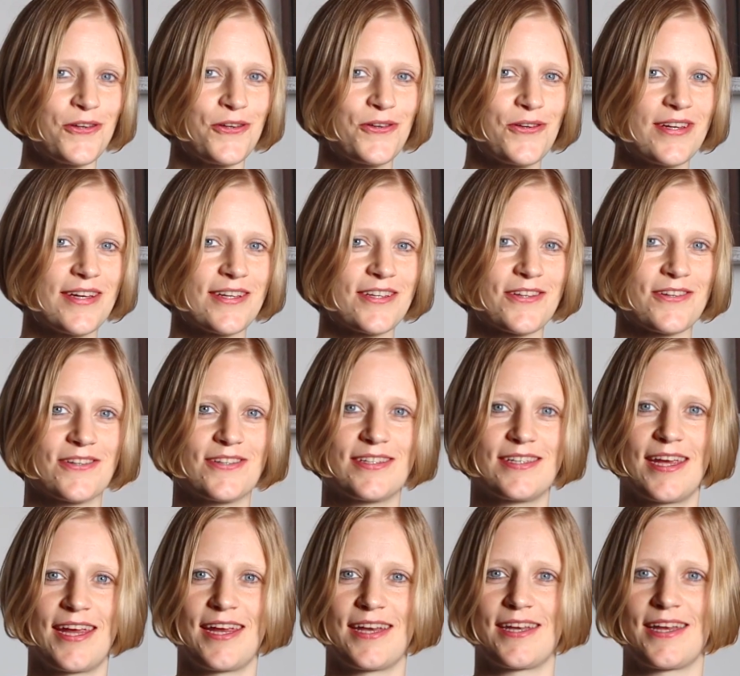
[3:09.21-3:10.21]
unit
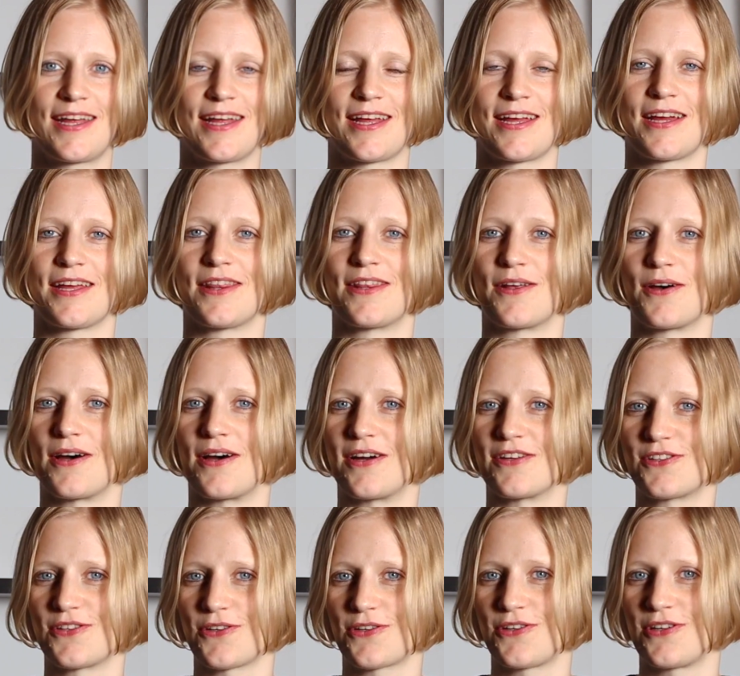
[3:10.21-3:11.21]
containing the
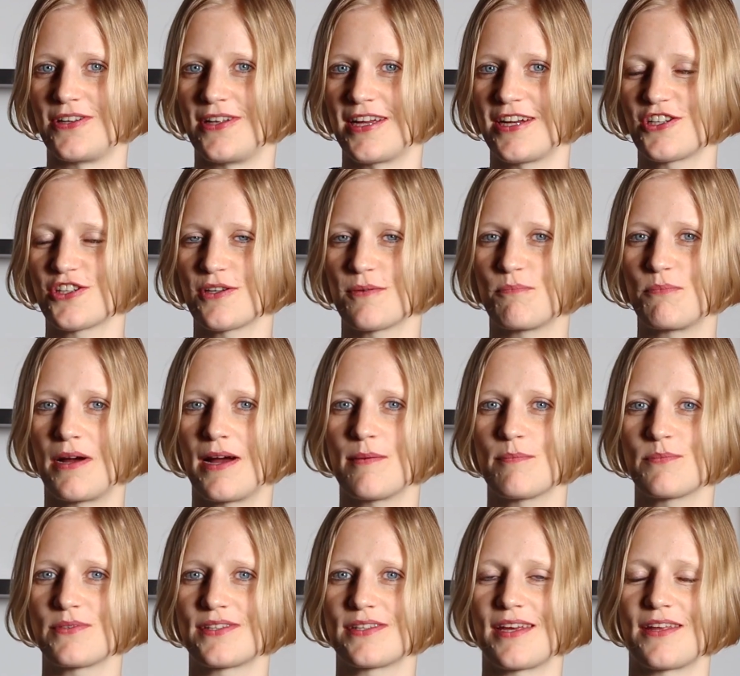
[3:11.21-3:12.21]
circulation
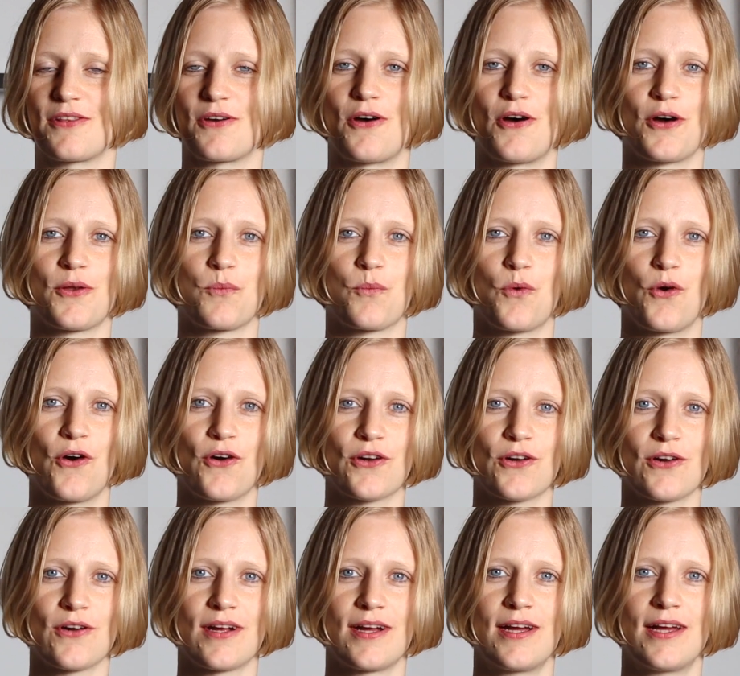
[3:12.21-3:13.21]
pumps and the hot
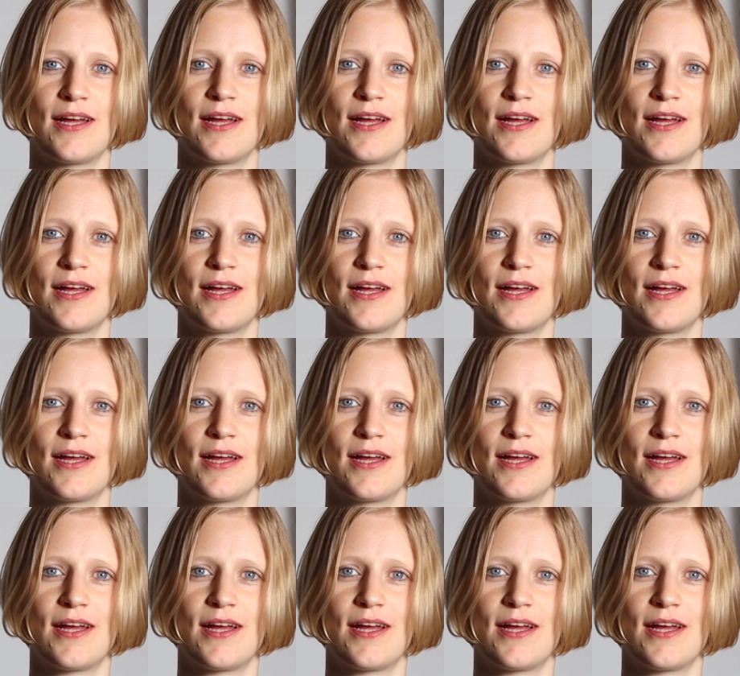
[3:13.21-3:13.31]
water,